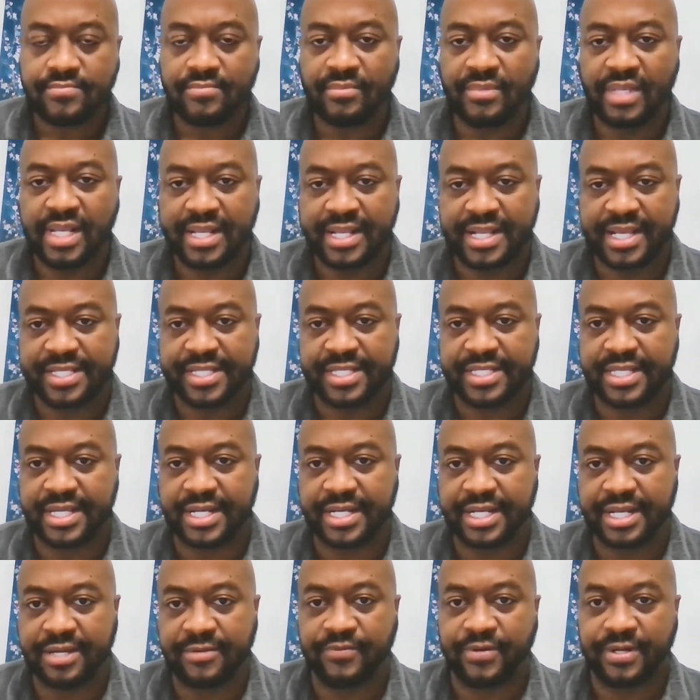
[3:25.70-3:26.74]
This is a
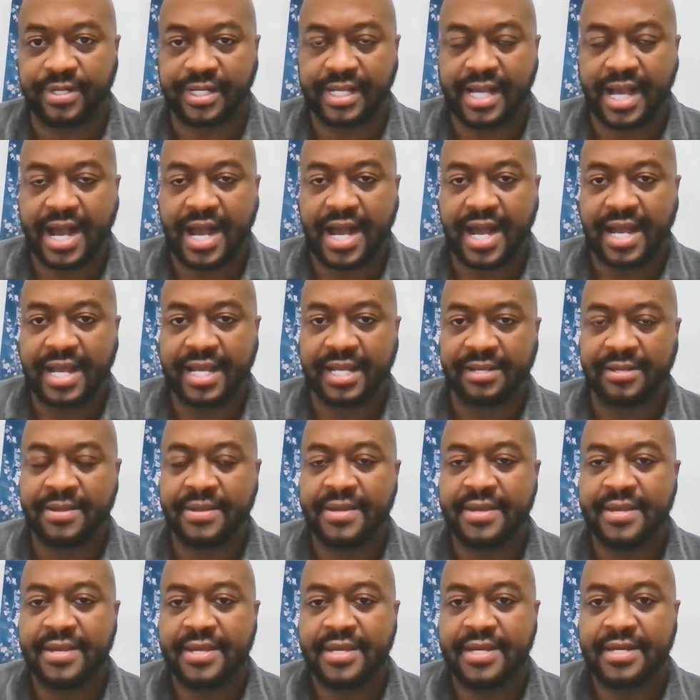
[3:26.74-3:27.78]
different guy
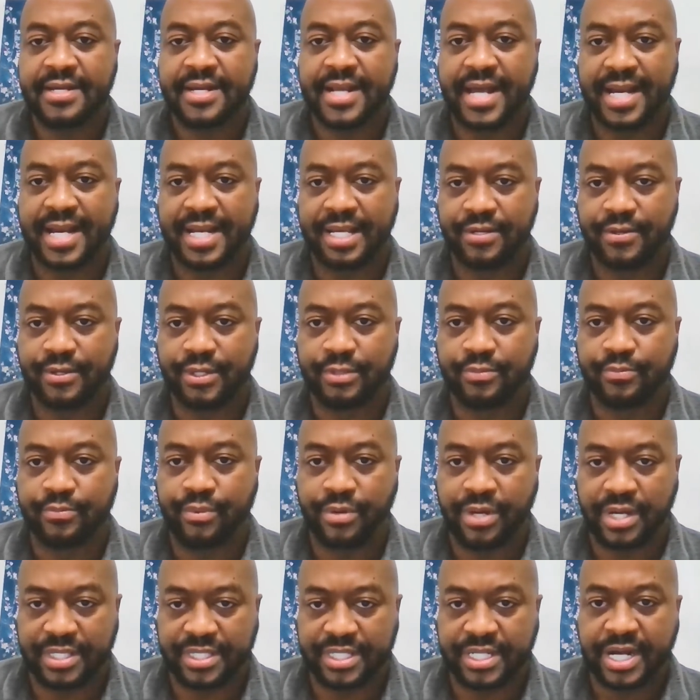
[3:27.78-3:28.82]
that he was
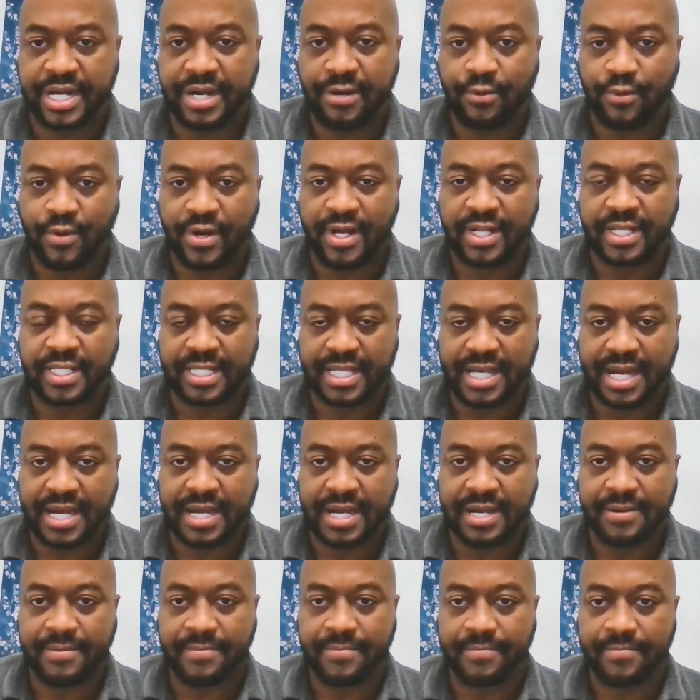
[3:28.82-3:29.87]
president at one
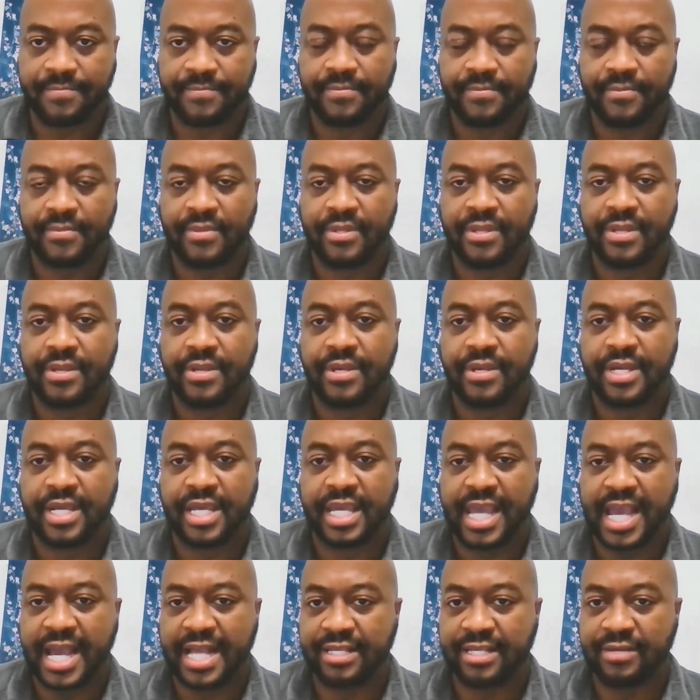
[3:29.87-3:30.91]
time. He
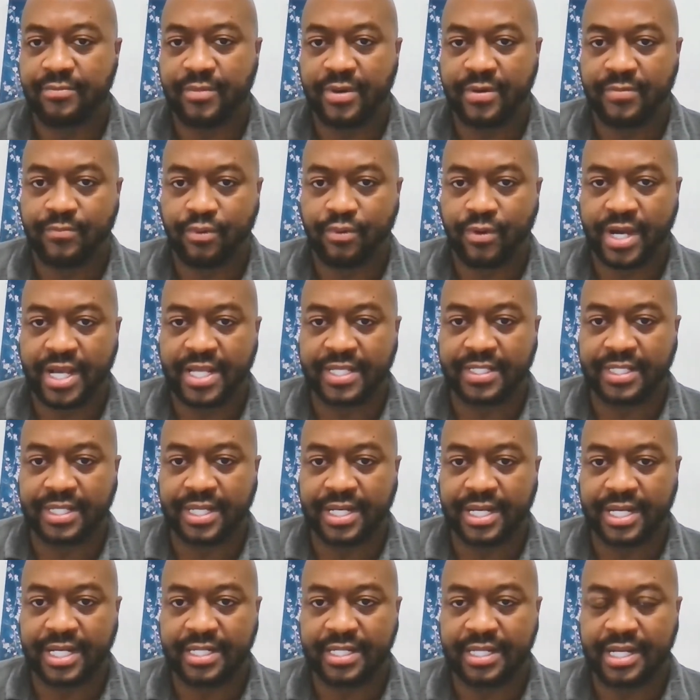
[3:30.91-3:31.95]
hasn't been
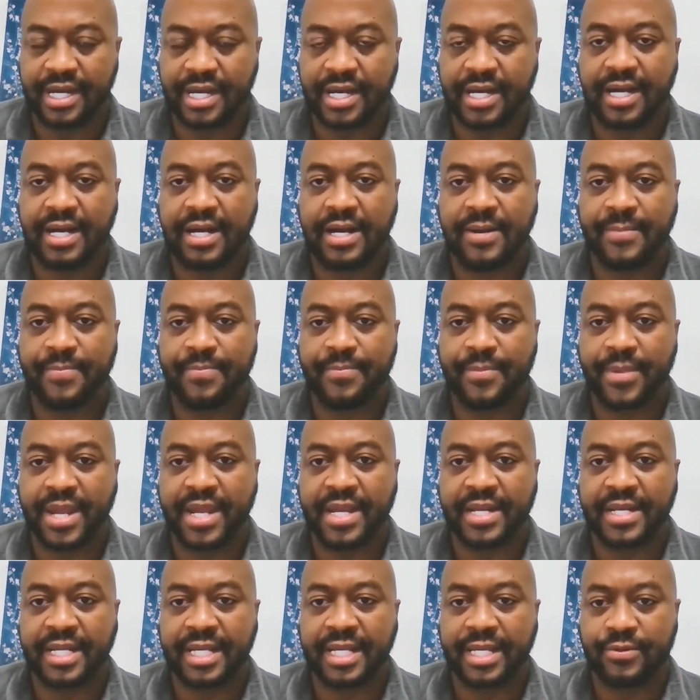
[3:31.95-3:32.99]
president,
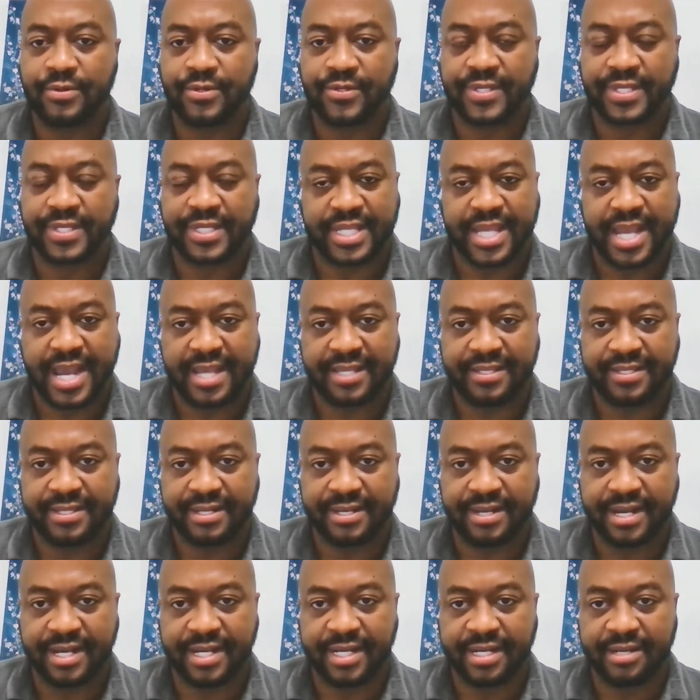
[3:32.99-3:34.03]
and he was
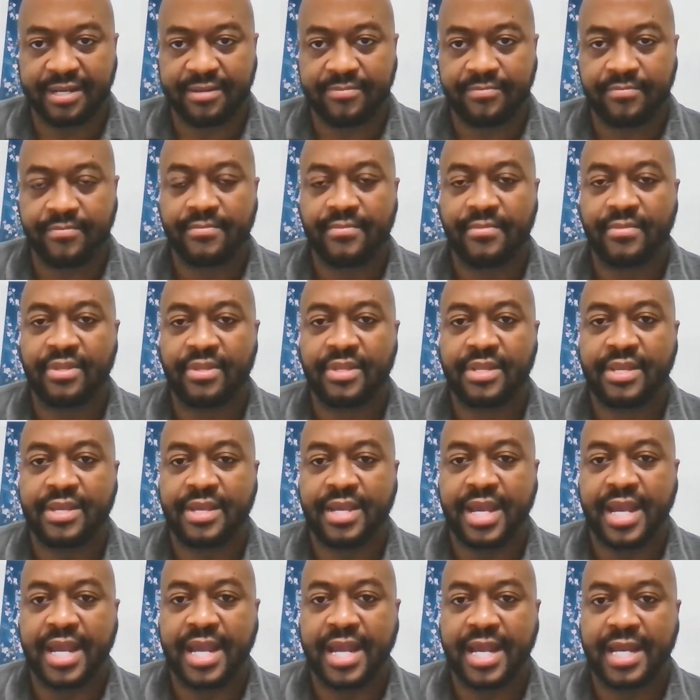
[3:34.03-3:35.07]
assassinated.
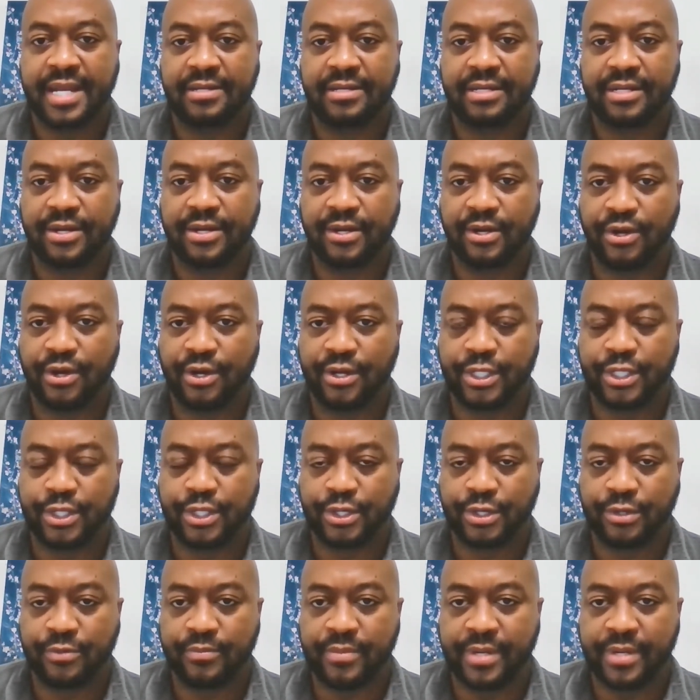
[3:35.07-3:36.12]
And the Lord took
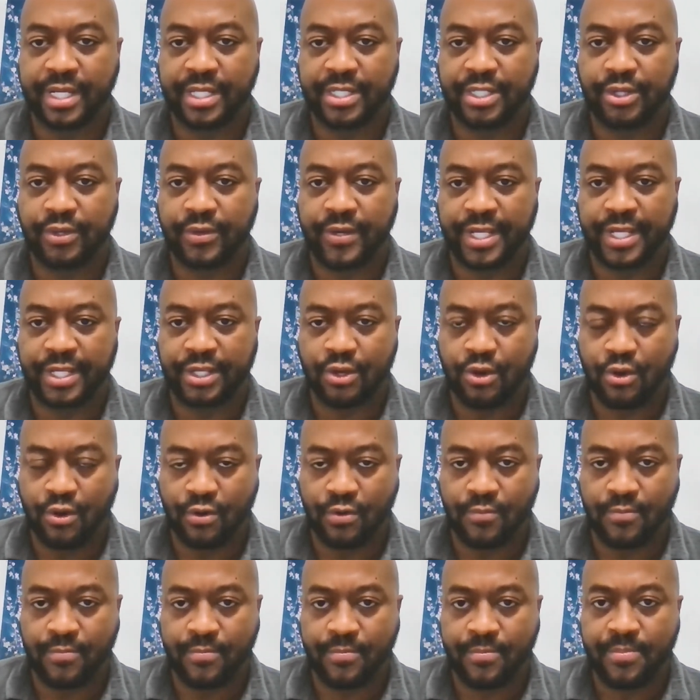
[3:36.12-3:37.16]
me to his
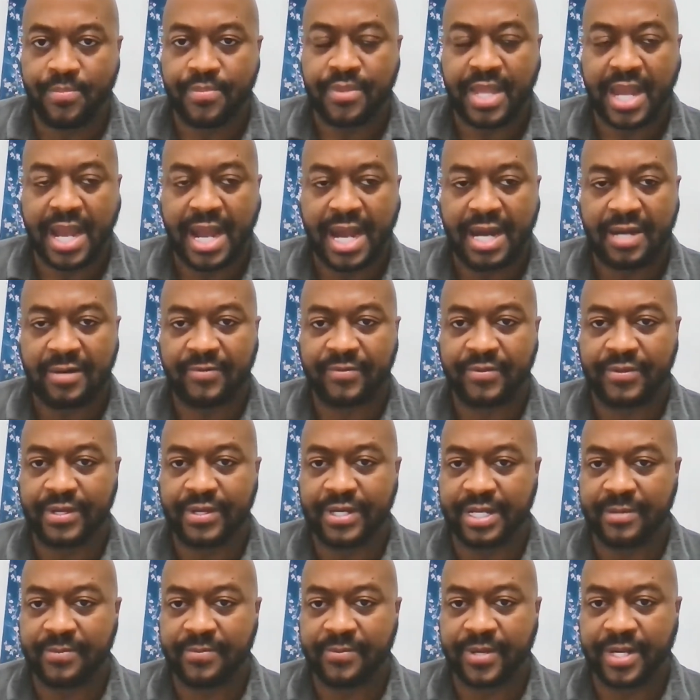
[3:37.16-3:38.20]
home after
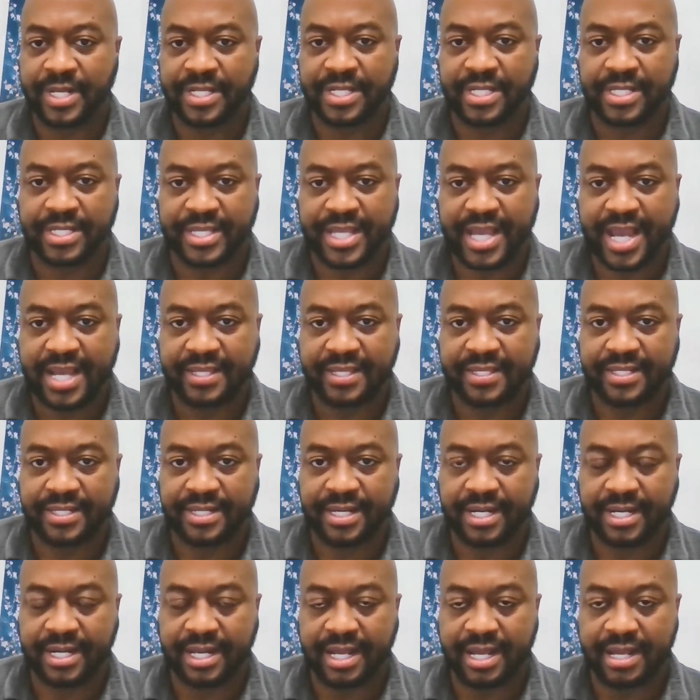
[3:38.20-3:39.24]
they finished
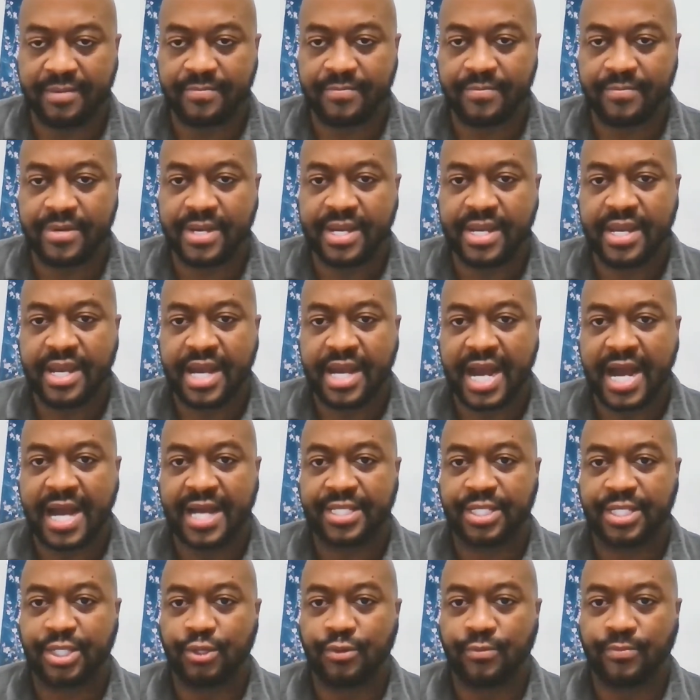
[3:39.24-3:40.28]
assassinating him. I
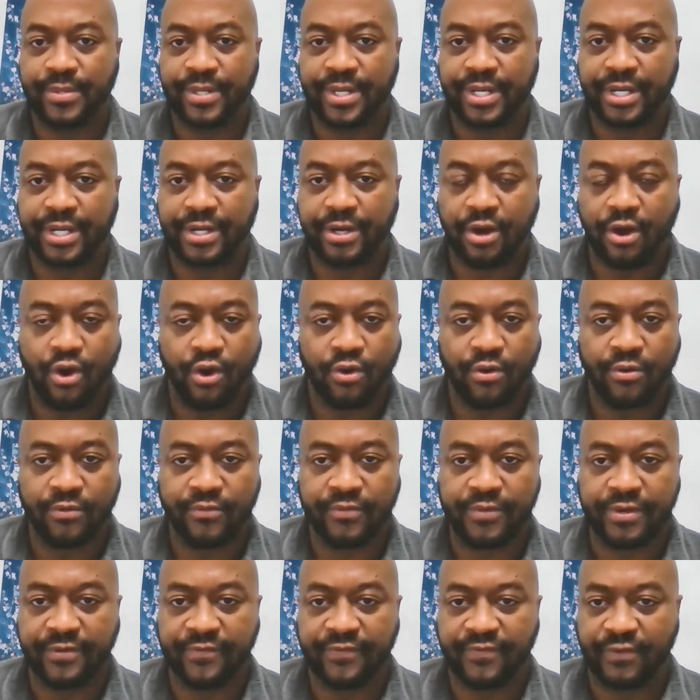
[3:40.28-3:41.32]
saw blood all
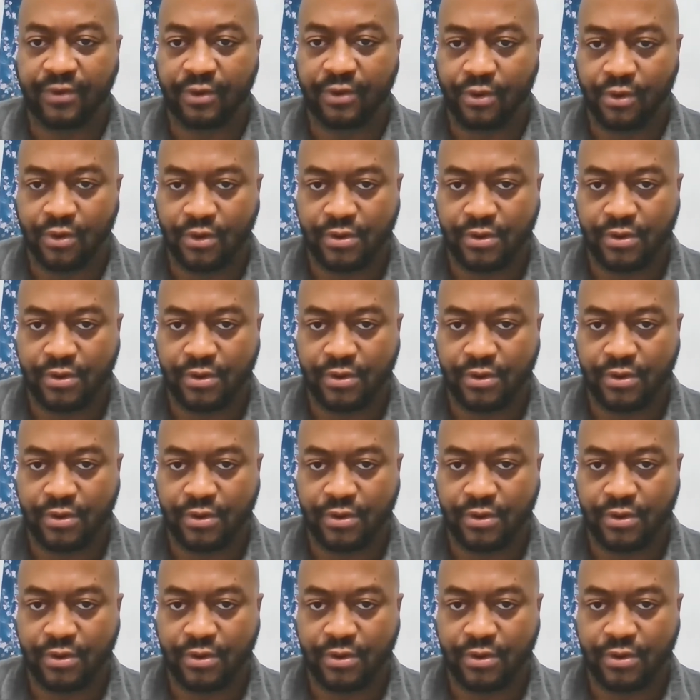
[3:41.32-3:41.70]
over the floor.